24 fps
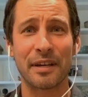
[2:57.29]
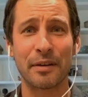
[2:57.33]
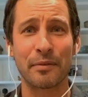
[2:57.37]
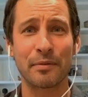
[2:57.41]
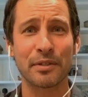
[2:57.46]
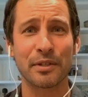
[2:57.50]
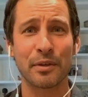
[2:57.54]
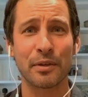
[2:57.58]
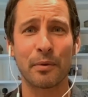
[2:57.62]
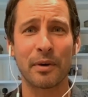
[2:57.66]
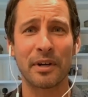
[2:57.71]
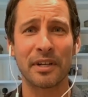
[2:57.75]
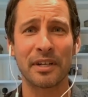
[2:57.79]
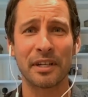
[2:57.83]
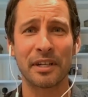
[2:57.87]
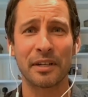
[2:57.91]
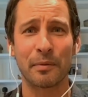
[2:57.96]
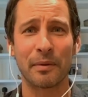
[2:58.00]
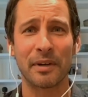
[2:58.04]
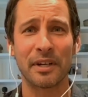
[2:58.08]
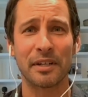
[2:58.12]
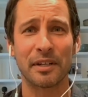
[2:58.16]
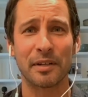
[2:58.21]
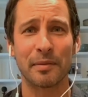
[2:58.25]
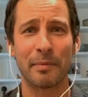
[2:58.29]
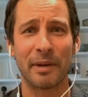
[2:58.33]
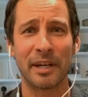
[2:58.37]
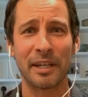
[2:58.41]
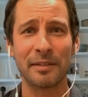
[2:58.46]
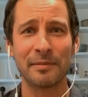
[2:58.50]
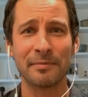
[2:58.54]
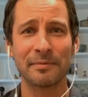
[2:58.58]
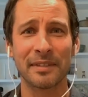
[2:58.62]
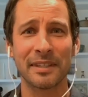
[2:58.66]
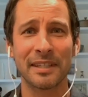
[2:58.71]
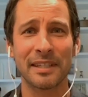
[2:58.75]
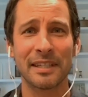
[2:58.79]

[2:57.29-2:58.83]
That was a one-hit wonder, Ben.